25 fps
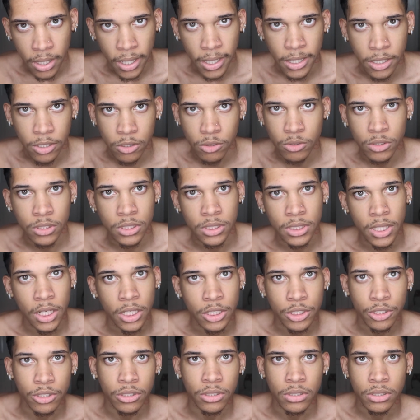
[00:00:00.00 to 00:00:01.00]
and you just
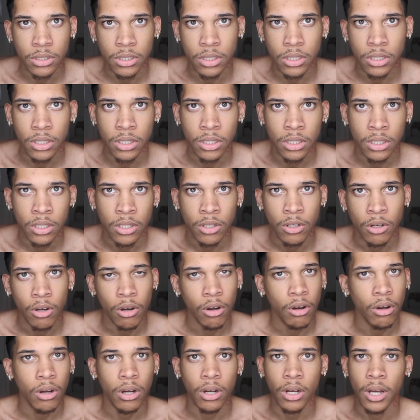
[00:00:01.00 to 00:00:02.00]
got yours cut,
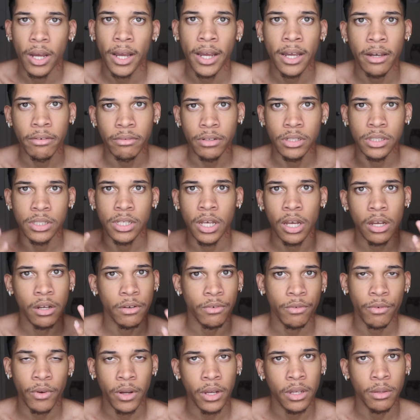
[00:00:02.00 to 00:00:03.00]
or however the
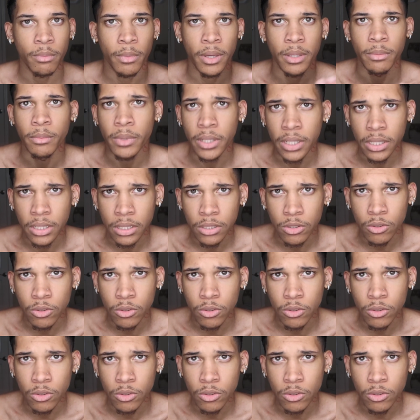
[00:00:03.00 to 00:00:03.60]
time frame may be.